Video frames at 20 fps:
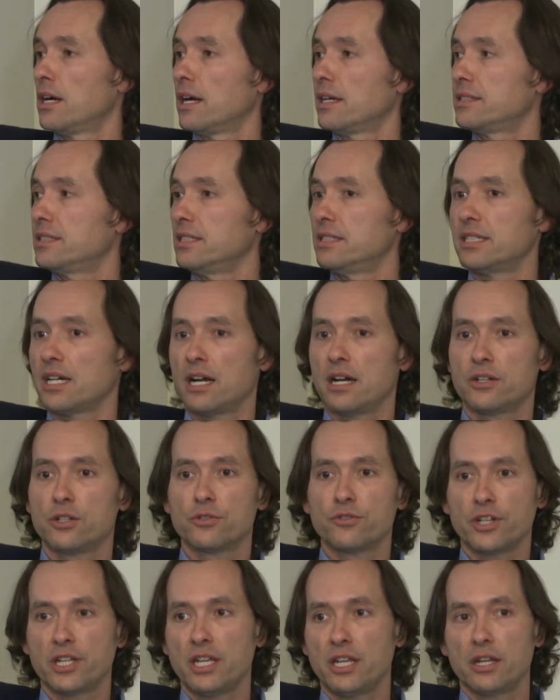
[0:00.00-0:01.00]
I see Don
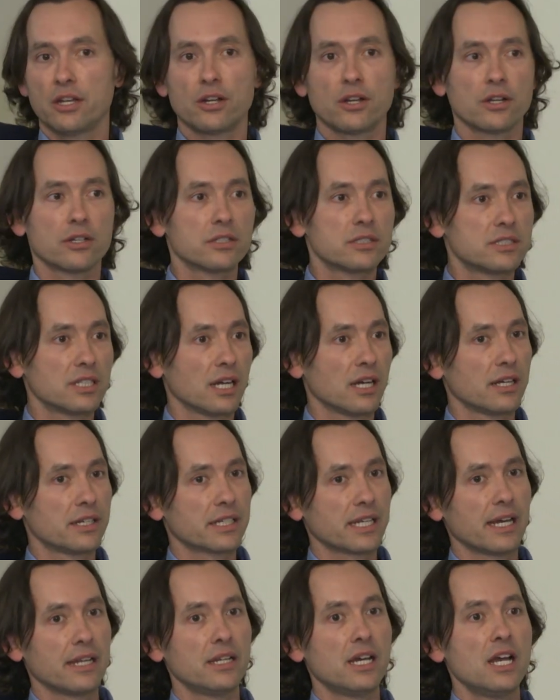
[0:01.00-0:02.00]
over here, Don
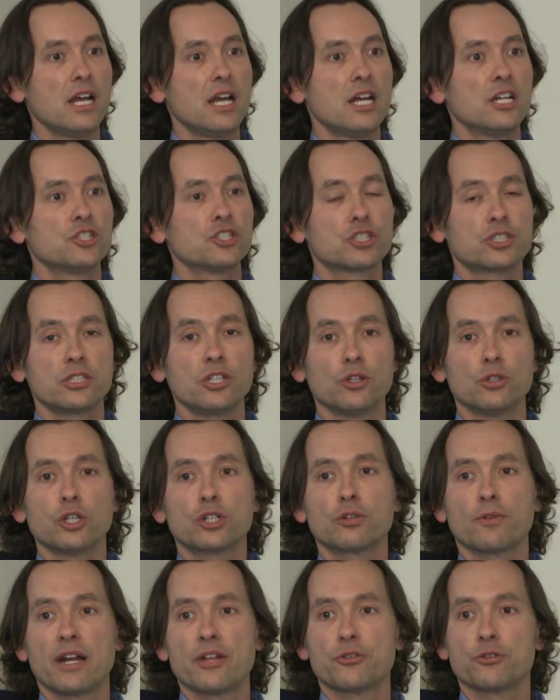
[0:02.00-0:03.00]
again. Just
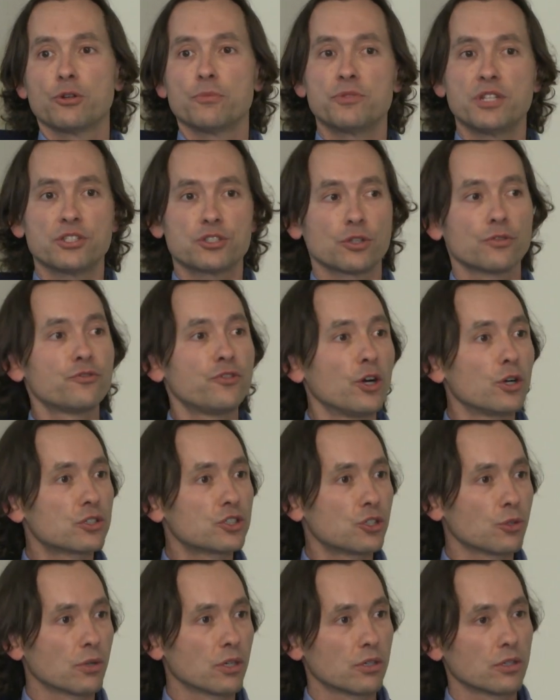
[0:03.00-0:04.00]
look around the room. These are
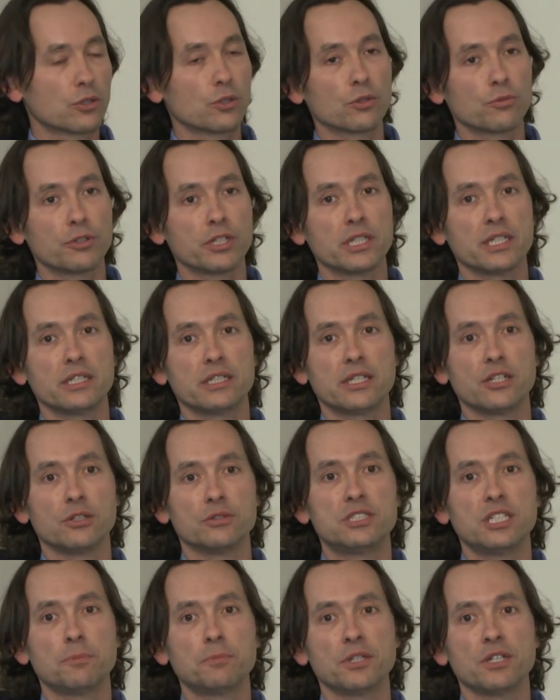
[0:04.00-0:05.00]
folks who are really
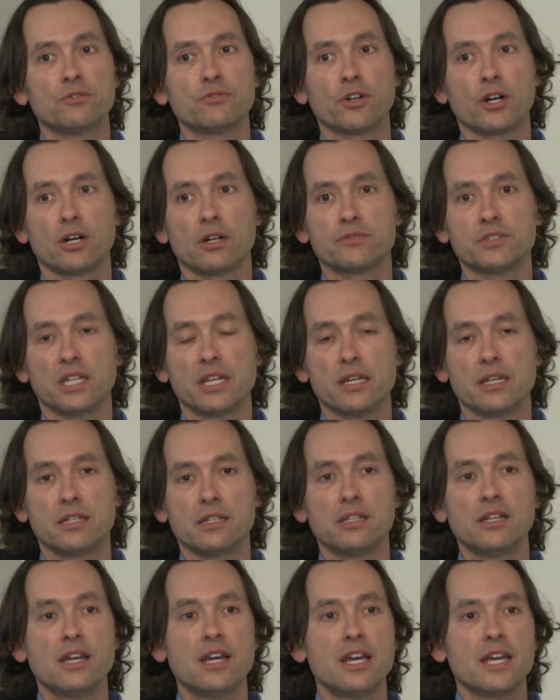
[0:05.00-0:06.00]
deeply involved
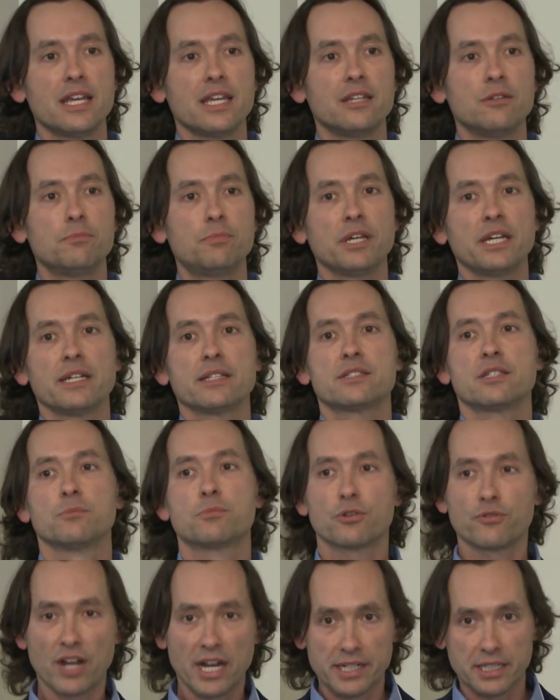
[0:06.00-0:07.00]
in BITS and
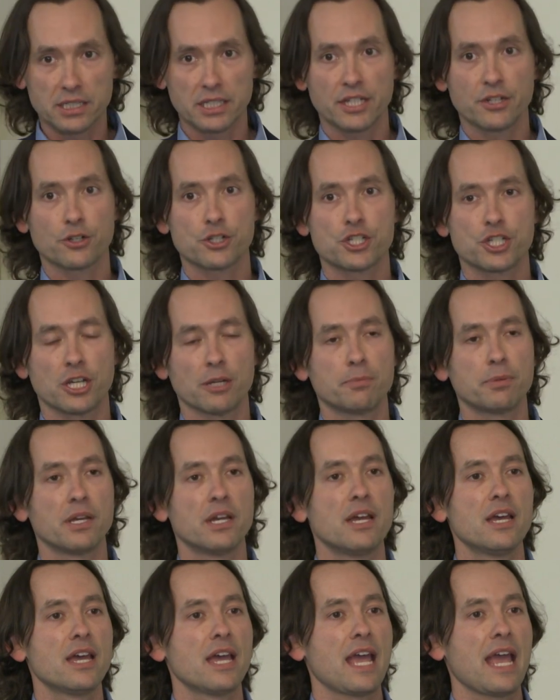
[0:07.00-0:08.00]
providing
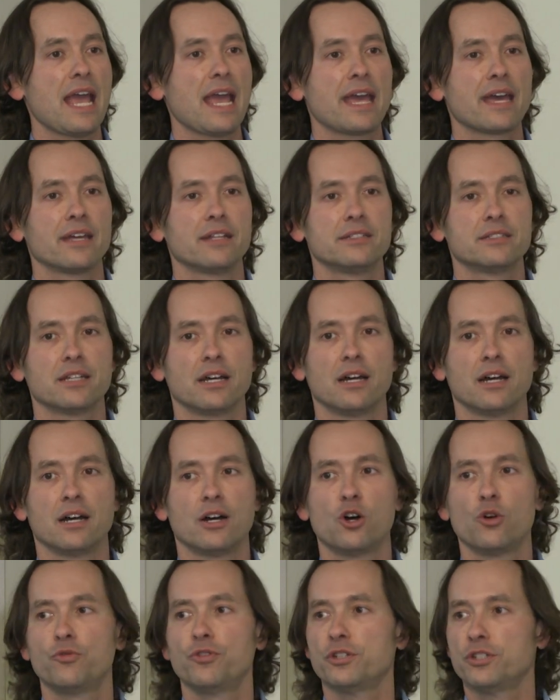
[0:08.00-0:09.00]
leadership, and
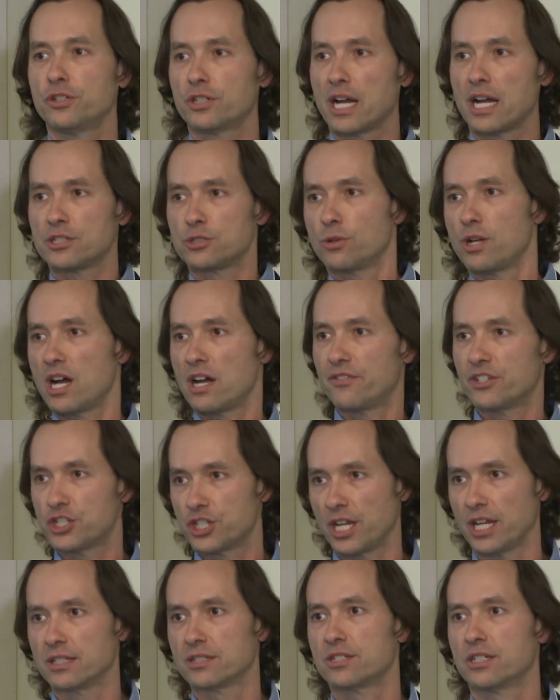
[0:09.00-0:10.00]
hopefully you guys will all have a
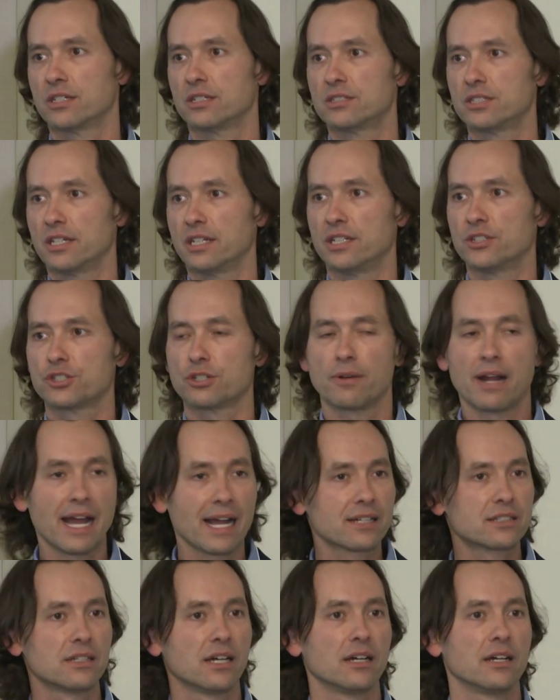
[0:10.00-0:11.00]
chance to
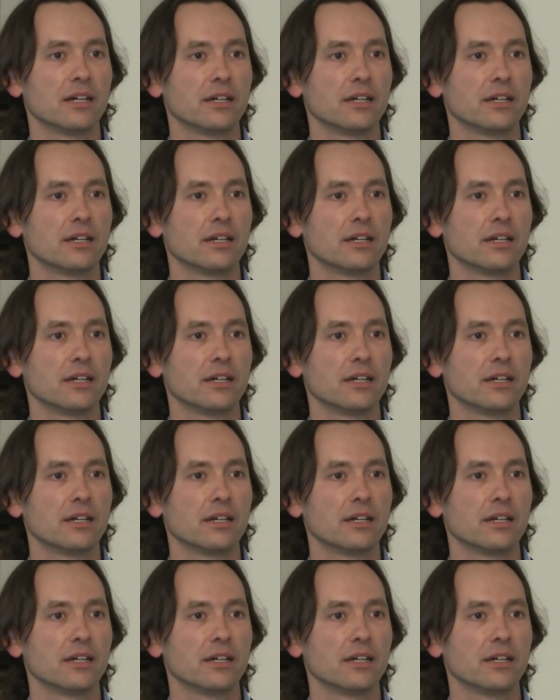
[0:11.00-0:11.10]
interact